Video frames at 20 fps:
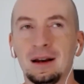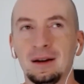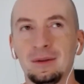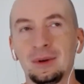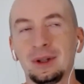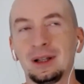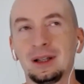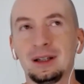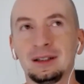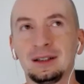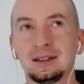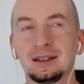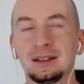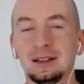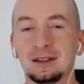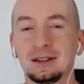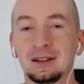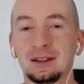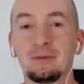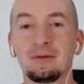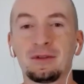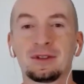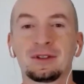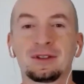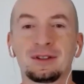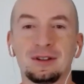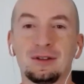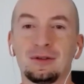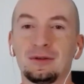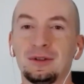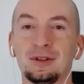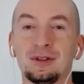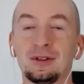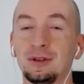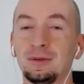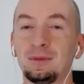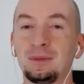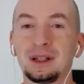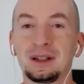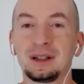Well, it's obvious, you
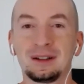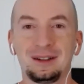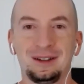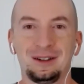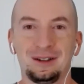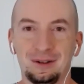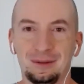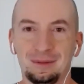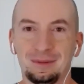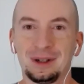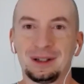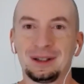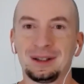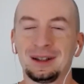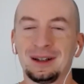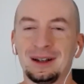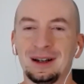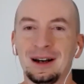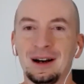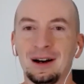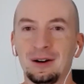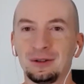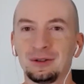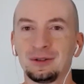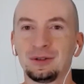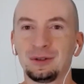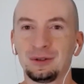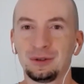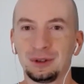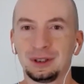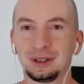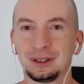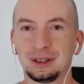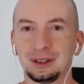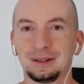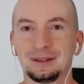should be clear, but how do you do it?